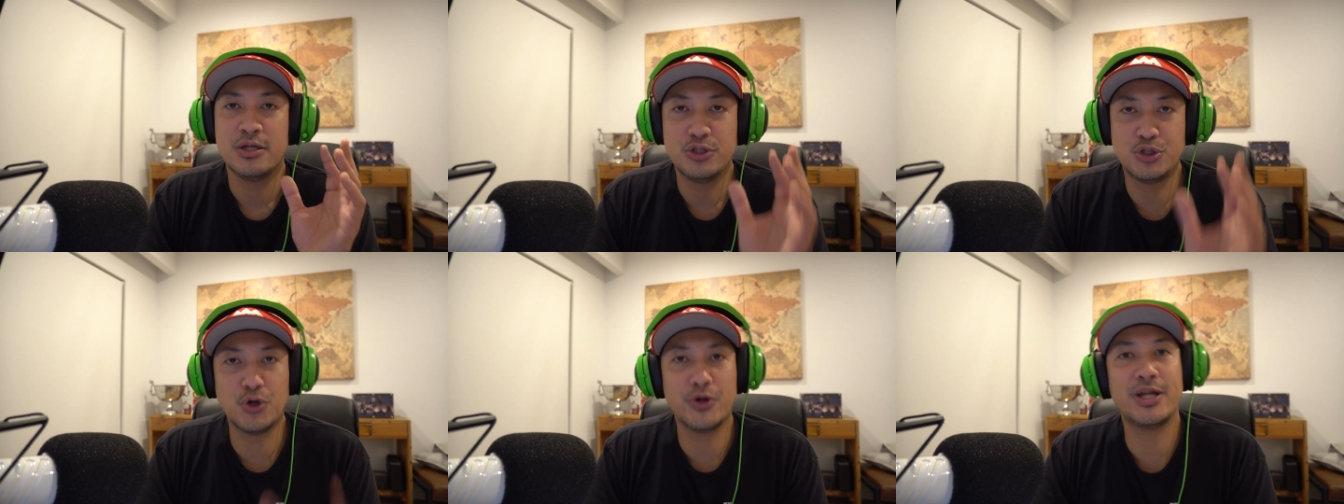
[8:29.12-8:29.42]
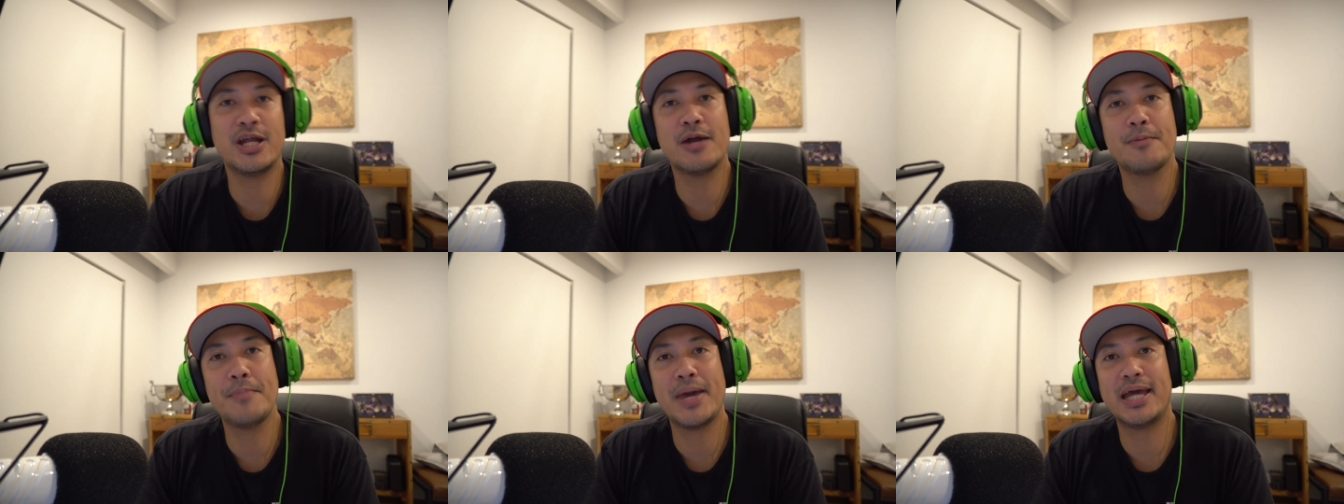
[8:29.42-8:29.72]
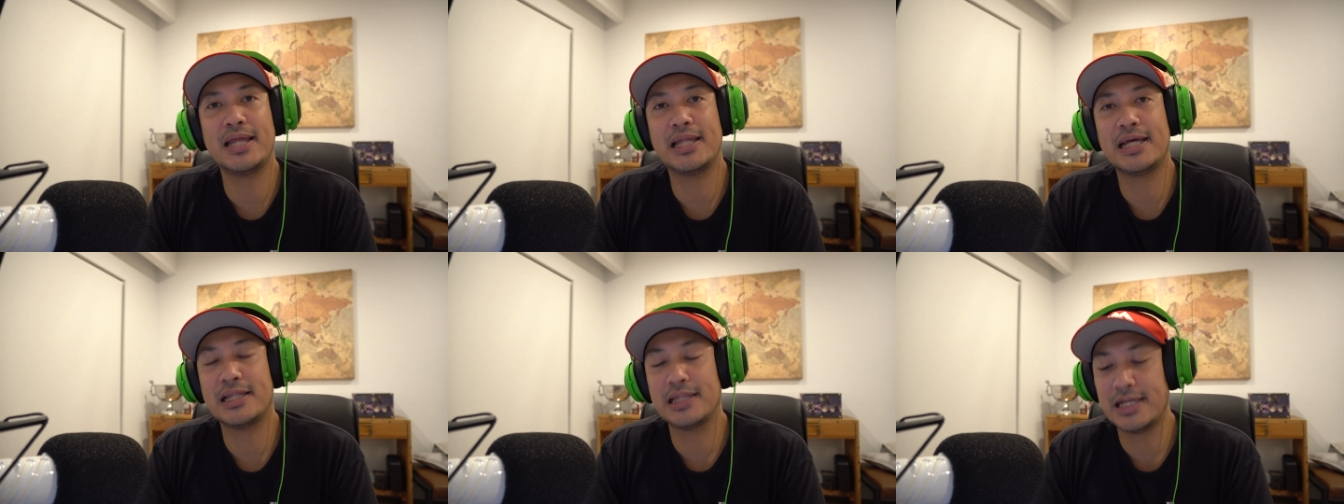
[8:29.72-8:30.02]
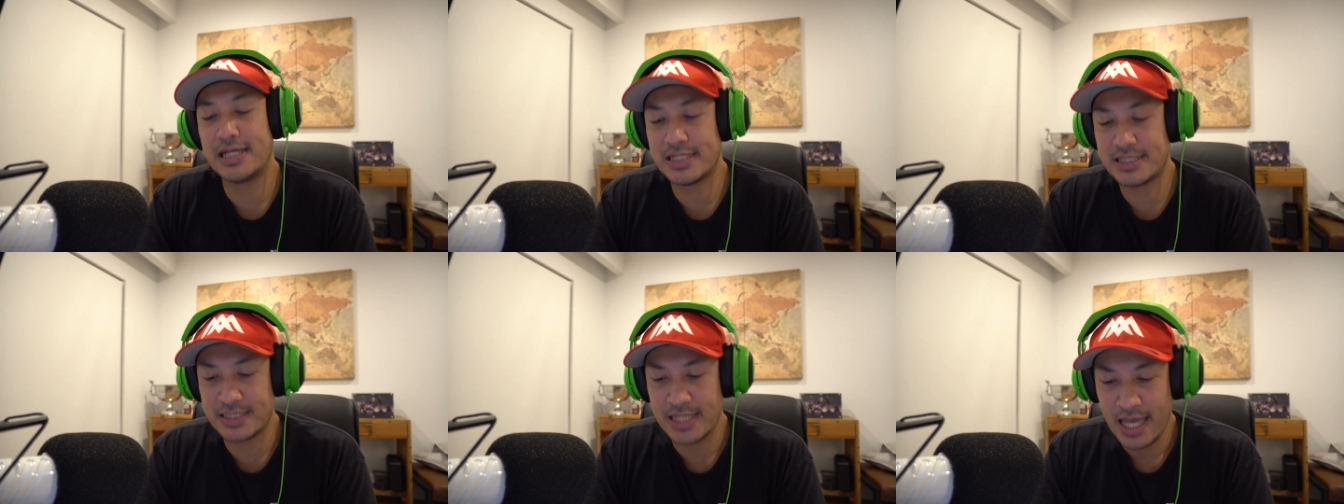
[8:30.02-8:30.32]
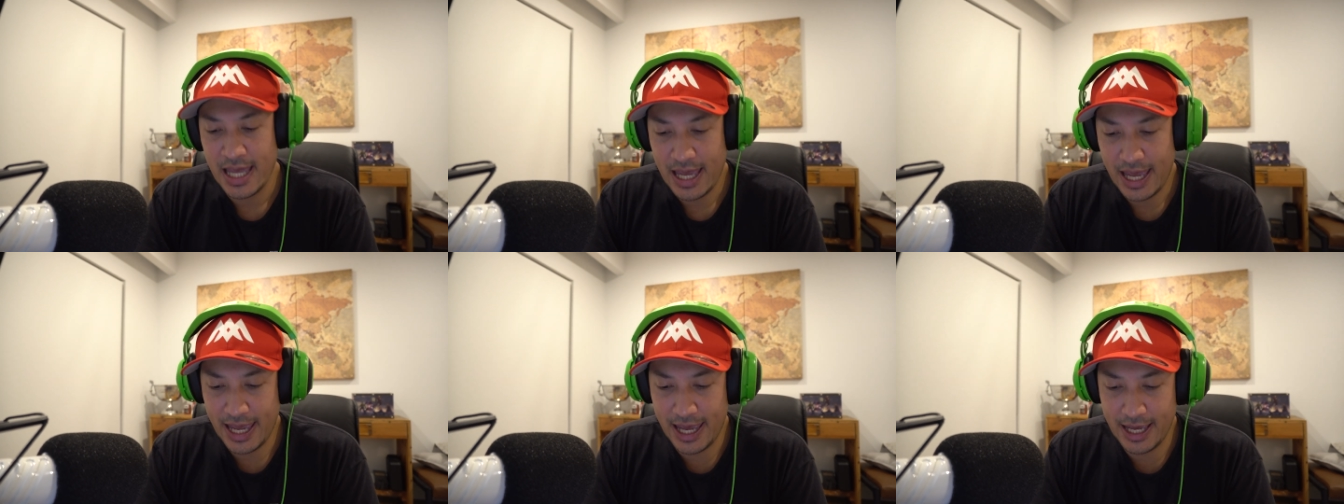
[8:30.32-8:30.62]
join our mailing list
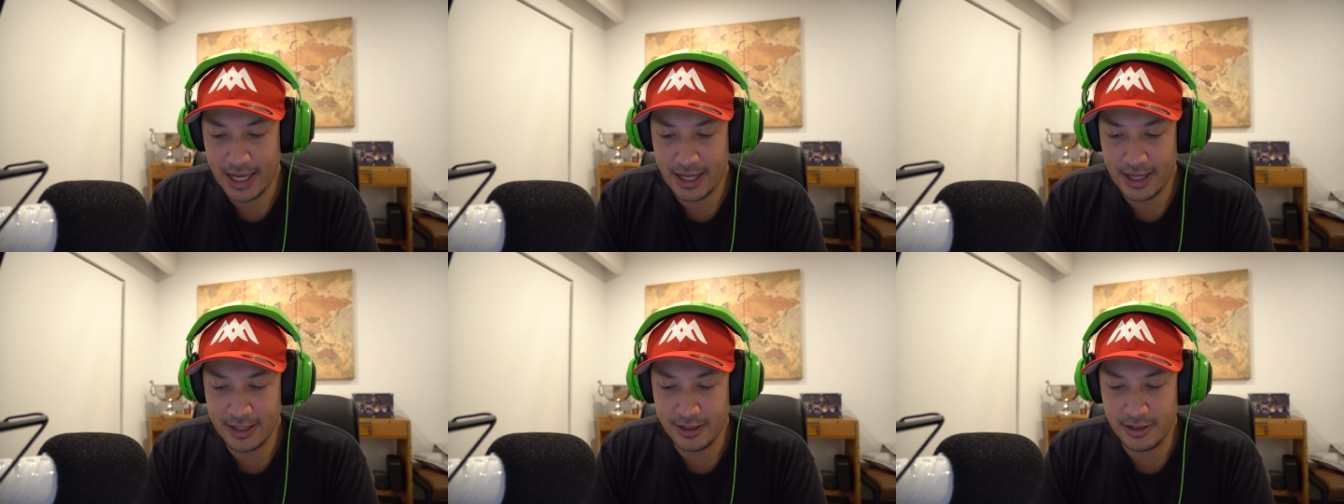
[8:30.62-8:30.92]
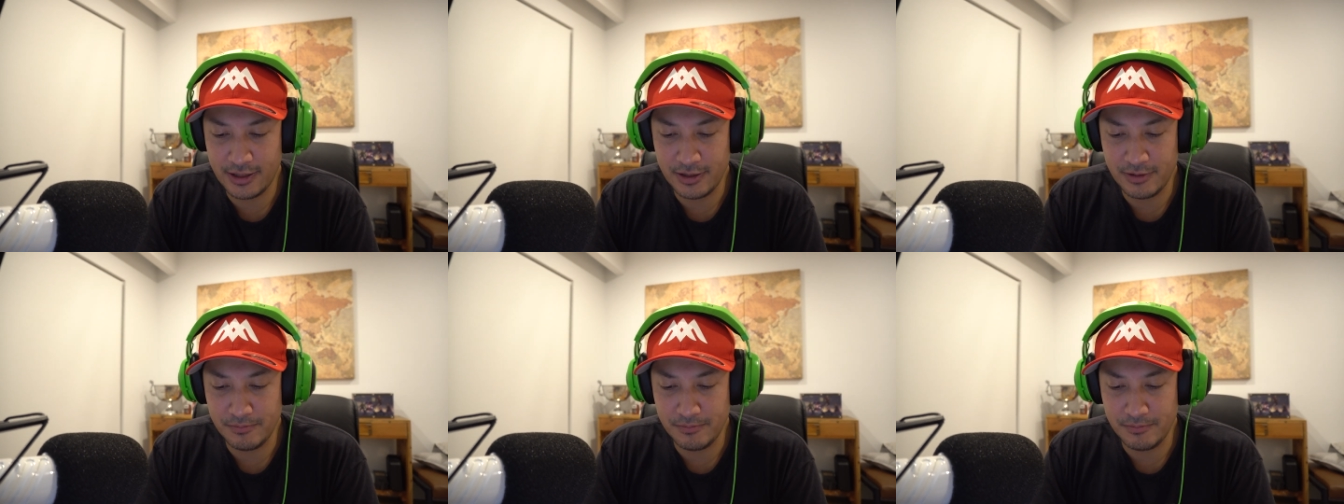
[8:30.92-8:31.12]
and